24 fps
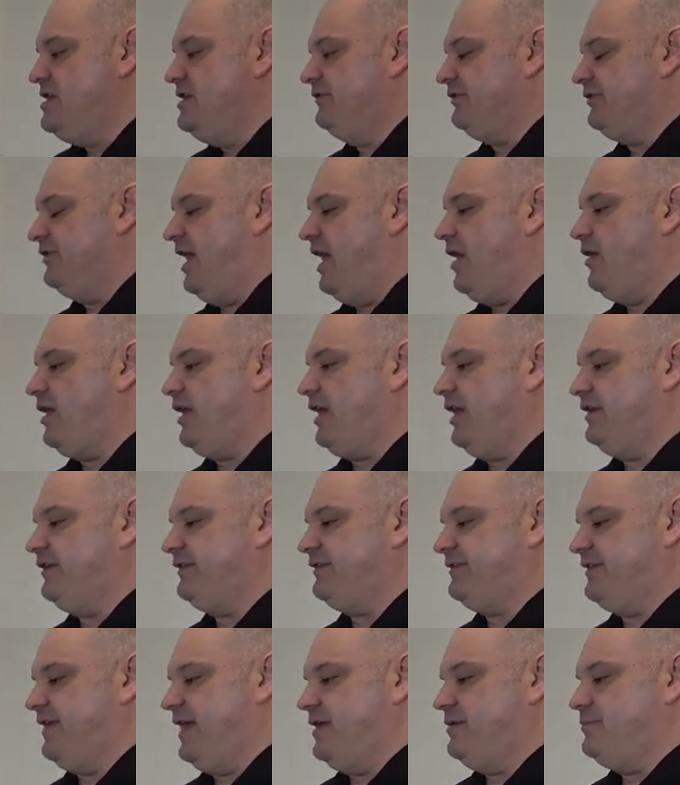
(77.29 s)
So now I got to
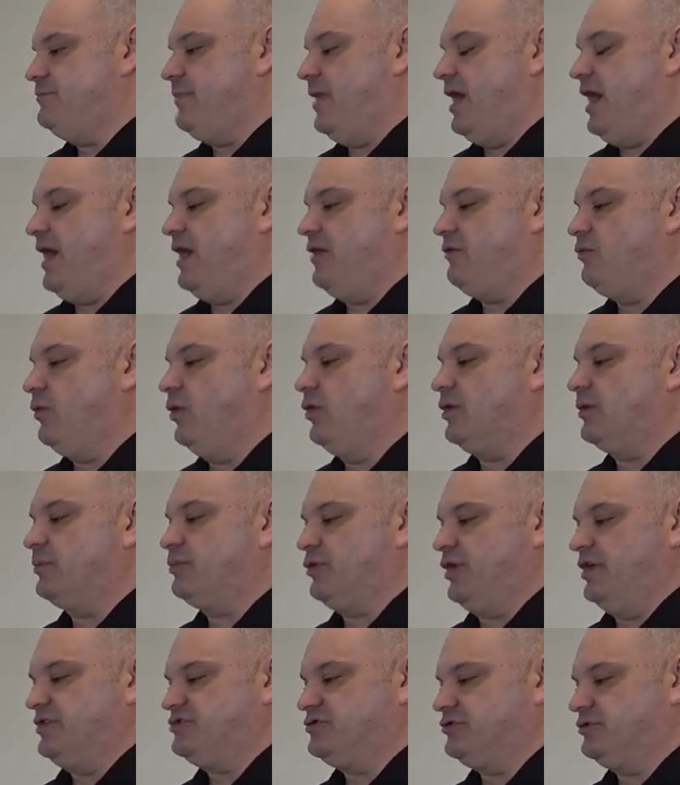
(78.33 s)
set my roller
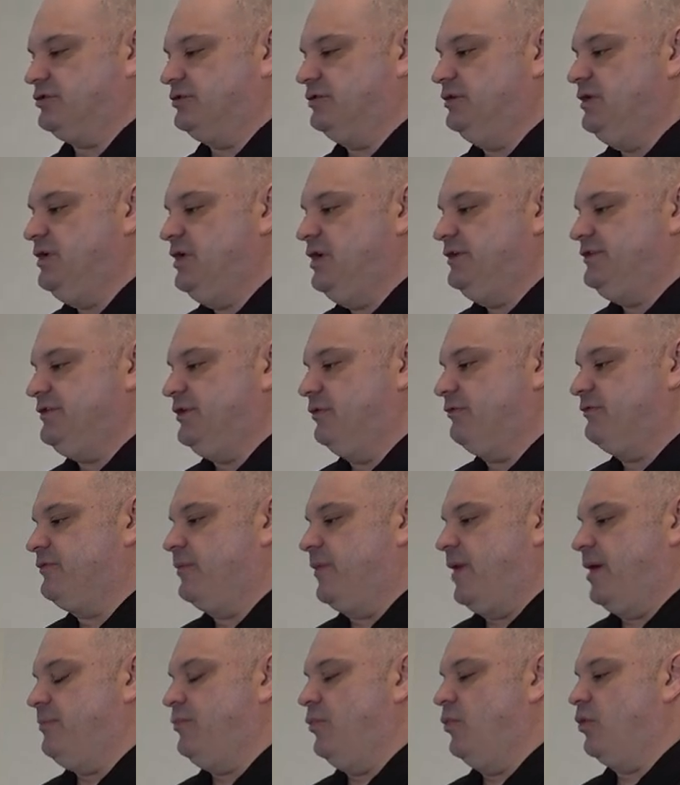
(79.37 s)
pressure to, for
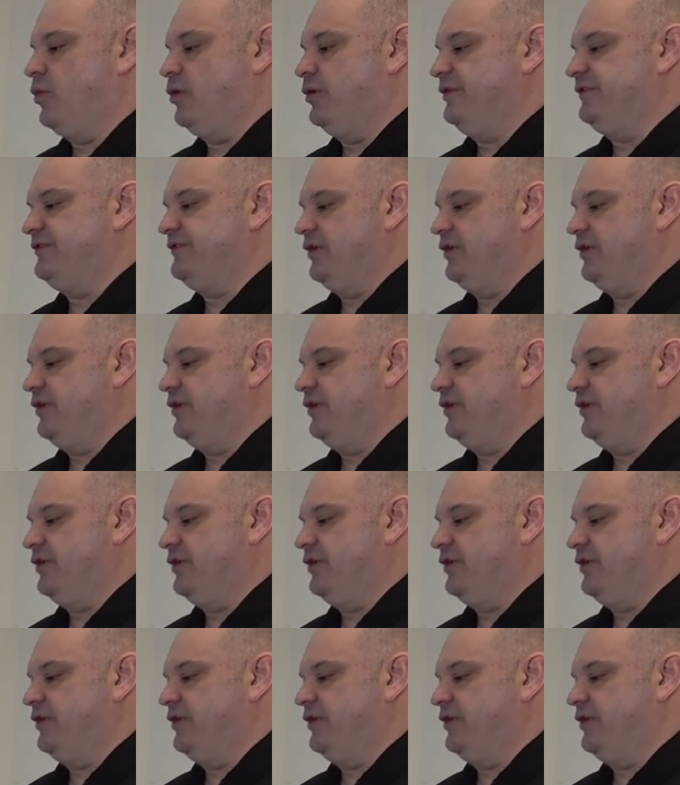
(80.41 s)
my board.